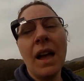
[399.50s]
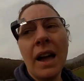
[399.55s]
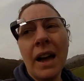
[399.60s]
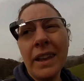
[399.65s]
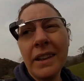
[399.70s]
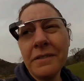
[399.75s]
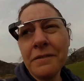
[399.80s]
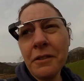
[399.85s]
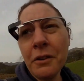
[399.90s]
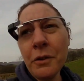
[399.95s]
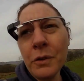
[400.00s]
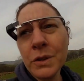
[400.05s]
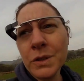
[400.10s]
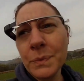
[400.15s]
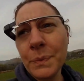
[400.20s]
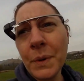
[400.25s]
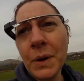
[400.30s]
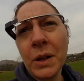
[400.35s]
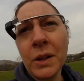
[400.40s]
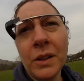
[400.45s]
And the fort
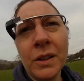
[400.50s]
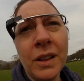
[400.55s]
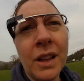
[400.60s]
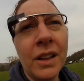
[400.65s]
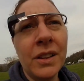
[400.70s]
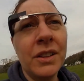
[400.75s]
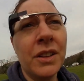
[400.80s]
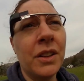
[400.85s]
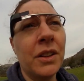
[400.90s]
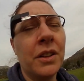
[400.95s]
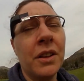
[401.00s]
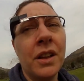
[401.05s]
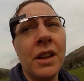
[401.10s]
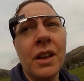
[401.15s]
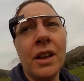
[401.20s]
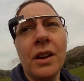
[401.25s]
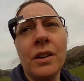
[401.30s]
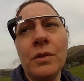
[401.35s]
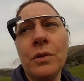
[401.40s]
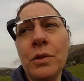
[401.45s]
was built under
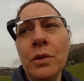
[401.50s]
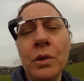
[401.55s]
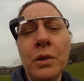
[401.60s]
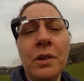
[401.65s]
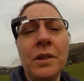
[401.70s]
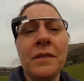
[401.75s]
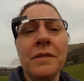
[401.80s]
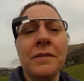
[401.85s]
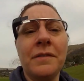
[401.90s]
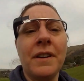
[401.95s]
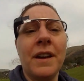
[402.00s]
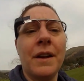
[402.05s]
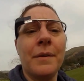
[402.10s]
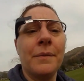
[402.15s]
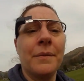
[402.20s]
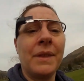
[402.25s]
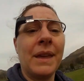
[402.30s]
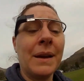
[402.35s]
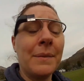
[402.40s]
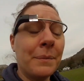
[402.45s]
the rule
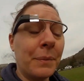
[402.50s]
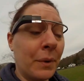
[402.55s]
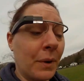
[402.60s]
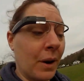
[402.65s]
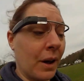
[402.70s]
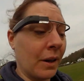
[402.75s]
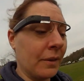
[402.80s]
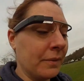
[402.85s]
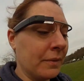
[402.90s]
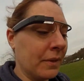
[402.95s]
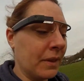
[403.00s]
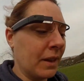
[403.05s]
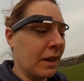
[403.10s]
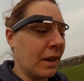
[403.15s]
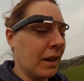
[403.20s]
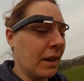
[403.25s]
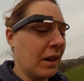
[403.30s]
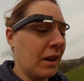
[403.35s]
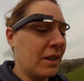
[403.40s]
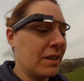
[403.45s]
of the emperor.
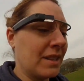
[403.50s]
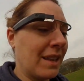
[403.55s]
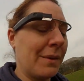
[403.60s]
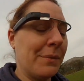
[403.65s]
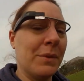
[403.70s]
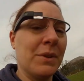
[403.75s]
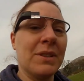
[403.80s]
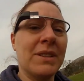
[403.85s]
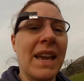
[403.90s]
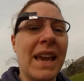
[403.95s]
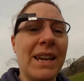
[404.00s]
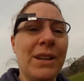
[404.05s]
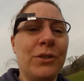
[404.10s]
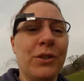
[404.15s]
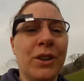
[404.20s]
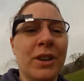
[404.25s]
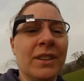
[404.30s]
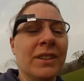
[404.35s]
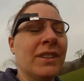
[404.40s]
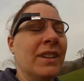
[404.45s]
His name was
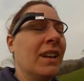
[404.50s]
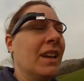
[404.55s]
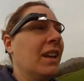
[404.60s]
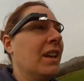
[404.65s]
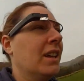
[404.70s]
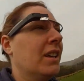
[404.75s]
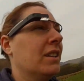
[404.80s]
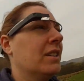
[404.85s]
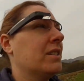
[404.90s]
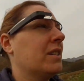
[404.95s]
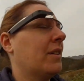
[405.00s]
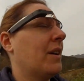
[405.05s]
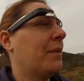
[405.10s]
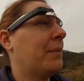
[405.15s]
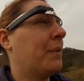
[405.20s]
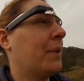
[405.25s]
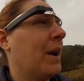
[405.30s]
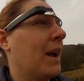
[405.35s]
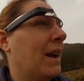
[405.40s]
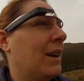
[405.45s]
Hadrian, so
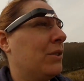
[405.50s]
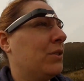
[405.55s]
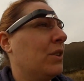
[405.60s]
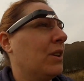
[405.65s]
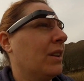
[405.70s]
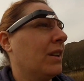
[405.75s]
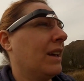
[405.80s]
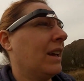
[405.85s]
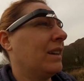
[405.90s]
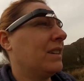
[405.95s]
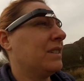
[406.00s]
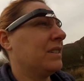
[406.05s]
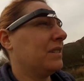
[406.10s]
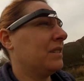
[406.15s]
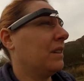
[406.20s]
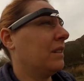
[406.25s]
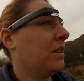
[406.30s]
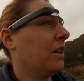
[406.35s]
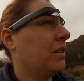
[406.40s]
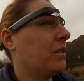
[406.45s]
Emperor Hadrian. And
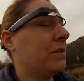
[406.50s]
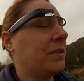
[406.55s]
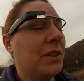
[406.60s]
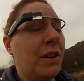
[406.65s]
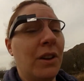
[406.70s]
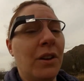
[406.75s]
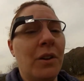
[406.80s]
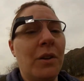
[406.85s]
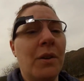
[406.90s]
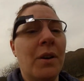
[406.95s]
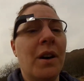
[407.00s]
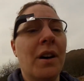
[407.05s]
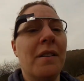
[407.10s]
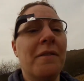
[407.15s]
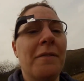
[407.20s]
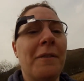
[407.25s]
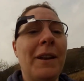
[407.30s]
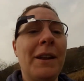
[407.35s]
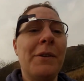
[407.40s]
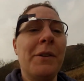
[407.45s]
those of you who are
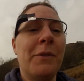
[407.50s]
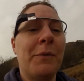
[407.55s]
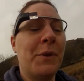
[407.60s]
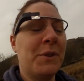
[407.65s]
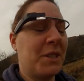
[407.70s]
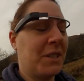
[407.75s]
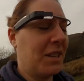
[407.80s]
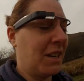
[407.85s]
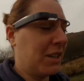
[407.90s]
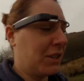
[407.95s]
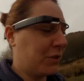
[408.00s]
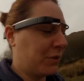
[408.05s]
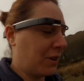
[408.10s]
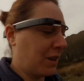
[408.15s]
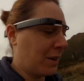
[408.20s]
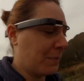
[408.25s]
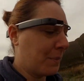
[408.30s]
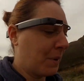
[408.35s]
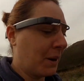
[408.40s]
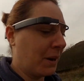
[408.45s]
familiar with British
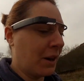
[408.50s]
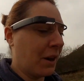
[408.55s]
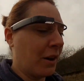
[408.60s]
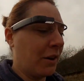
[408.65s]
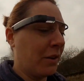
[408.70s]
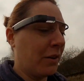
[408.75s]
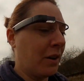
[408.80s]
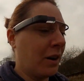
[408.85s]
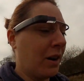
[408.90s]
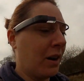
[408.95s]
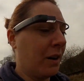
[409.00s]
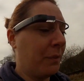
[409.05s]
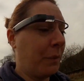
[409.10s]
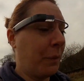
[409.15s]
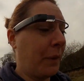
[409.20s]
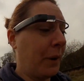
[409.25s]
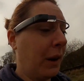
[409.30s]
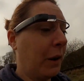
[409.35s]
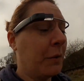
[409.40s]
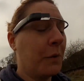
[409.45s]
history might know
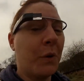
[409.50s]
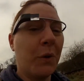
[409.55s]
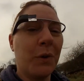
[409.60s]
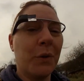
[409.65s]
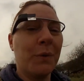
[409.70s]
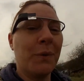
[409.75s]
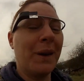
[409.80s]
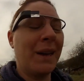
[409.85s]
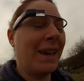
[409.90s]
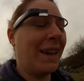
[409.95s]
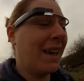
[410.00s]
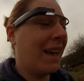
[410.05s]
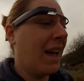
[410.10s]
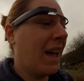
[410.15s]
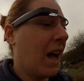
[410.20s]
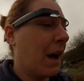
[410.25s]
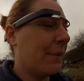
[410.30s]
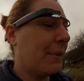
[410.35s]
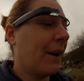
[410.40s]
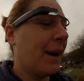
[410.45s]
probably a lot more than me
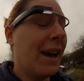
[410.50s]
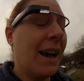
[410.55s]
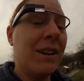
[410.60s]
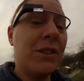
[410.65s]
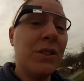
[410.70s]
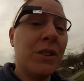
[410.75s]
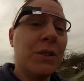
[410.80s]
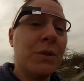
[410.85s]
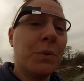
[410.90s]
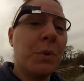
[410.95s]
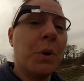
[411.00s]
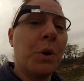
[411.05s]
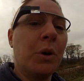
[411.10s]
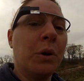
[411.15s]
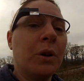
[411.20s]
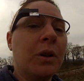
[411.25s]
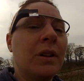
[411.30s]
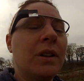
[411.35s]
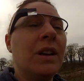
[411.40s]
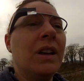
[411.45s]
about Hadrian's
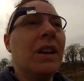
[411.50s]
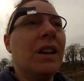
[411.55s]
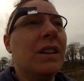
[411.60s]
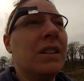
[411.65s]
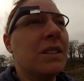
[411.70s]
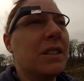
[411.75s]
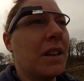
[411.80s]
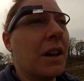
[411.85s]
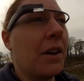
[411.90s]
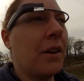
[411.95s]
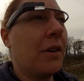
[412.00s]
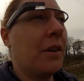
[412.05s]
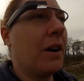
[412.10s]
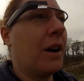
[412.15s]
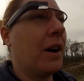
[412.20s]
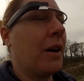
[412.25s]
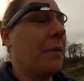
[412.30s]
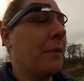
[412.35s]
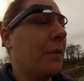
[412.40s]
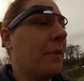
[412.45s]
Wall. So
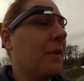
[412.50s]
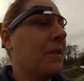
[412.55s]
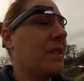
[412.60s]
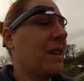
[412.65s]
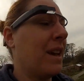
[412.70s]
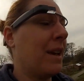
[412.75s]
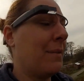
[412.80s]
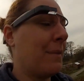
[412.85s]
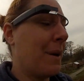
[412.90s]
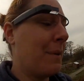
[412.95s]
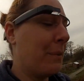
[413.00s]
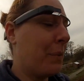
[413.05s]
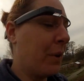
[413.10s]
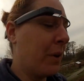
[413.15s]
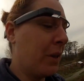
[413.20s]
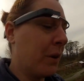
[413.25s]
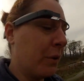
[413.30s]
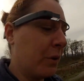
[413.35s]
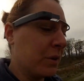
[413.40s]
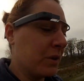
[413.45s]
the same
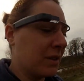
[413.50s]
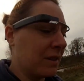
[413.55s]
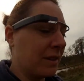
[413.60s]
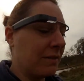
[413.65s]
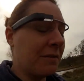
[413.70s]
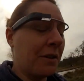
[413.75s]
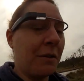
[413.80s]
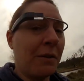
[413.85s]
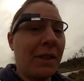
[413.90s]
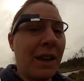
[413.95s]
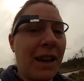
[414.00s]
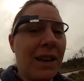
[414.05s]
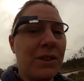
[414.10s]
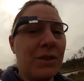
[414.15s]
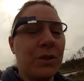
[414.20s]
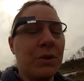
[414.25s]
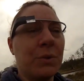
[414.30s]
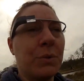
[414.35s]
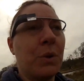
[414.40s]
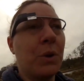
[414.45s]
emperor that was involved with
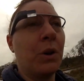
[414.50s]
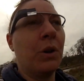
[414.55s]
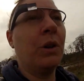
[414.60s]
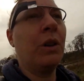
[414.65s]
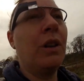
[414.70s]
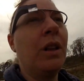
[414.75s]
Hadrian's Wall